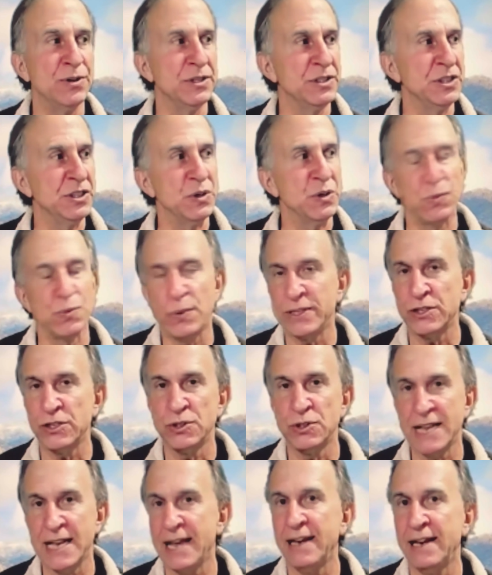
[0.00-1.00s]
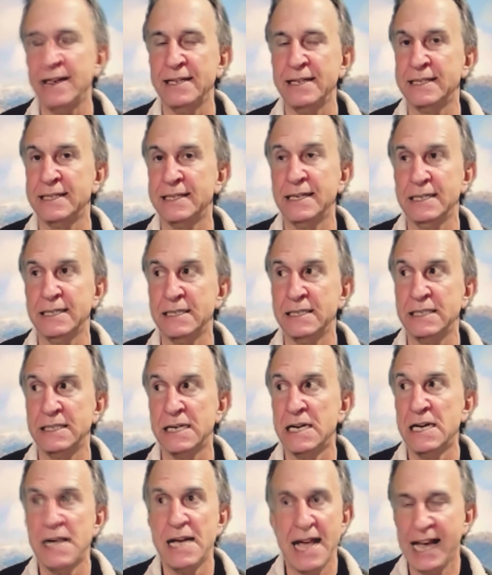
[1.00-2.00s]
You know what they're saying is is
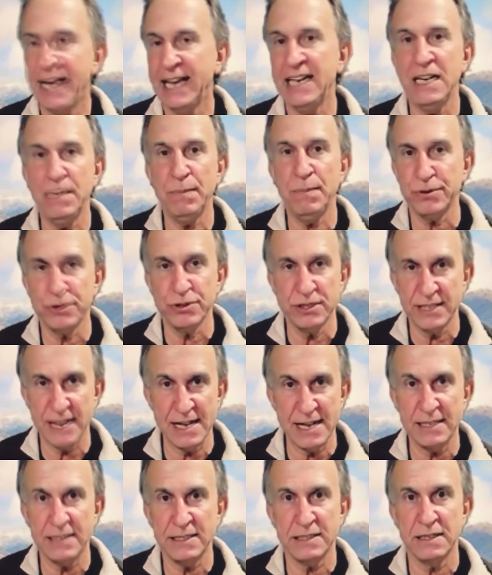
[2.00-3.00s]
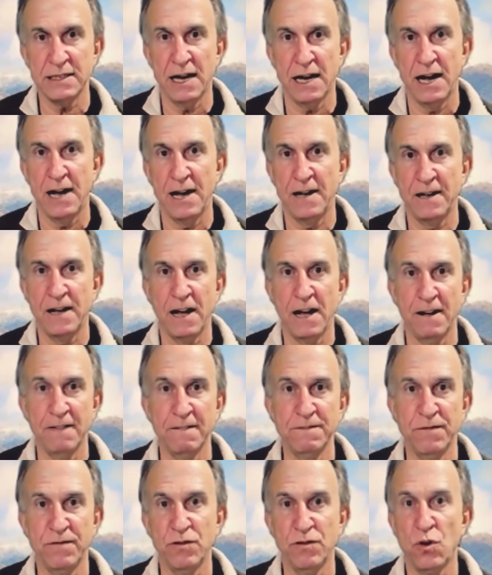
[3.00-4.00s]
80 percent uh, of
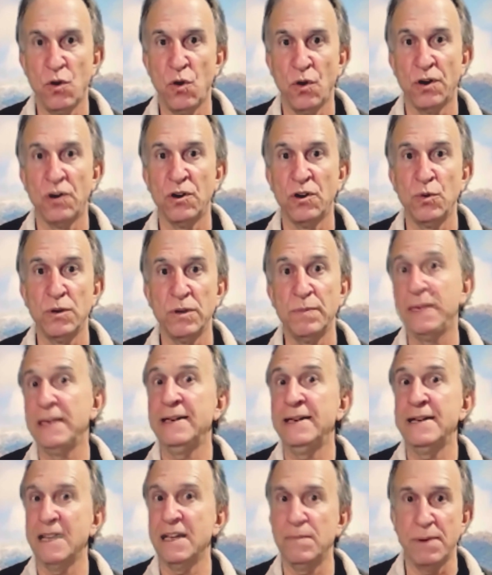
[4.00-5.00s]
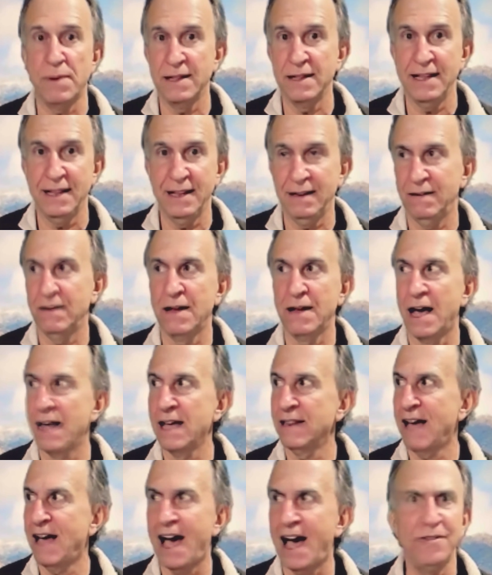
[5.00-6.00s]
Coral will be dead by the I,
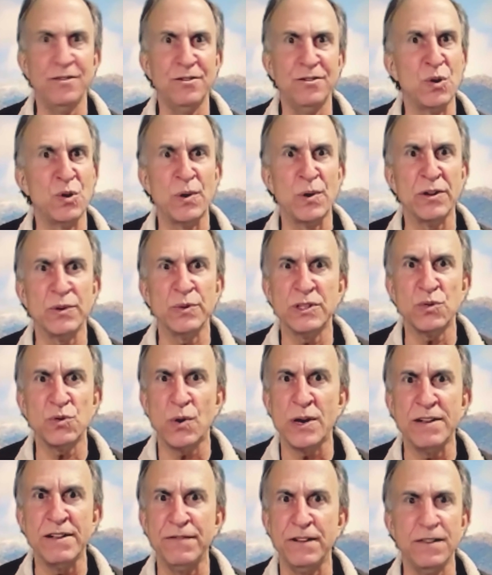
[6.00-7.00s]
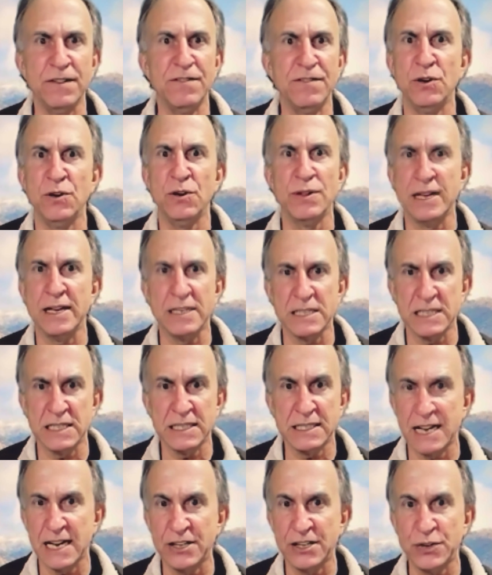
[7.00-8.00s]
I don't know whether it was 2050 or the end of the
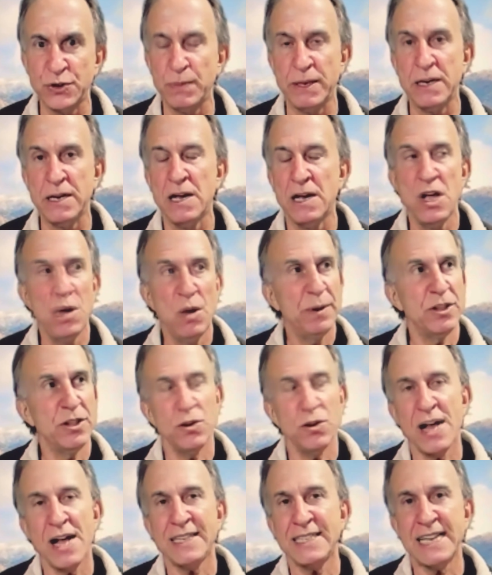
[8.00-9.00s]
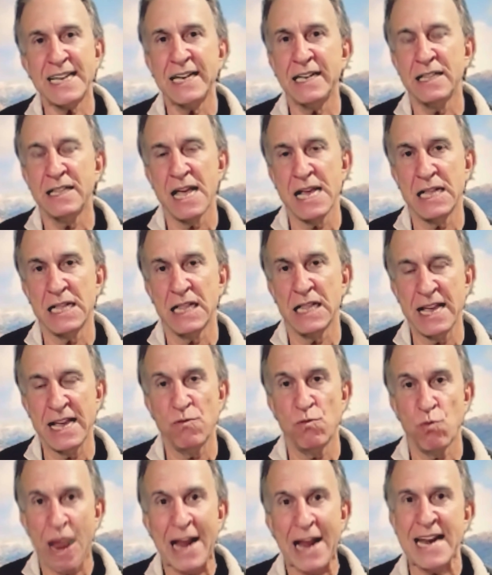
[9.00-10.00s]
century, but but they're not saying like like
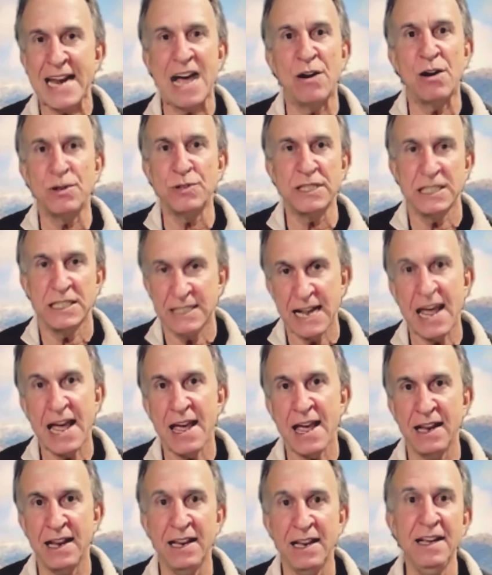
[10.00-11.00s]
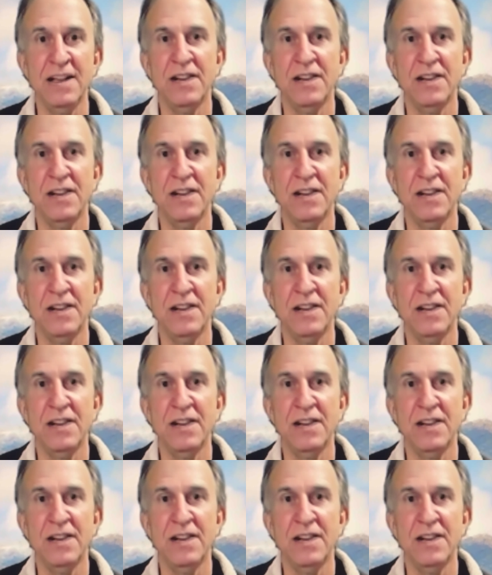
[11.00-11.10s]
right now today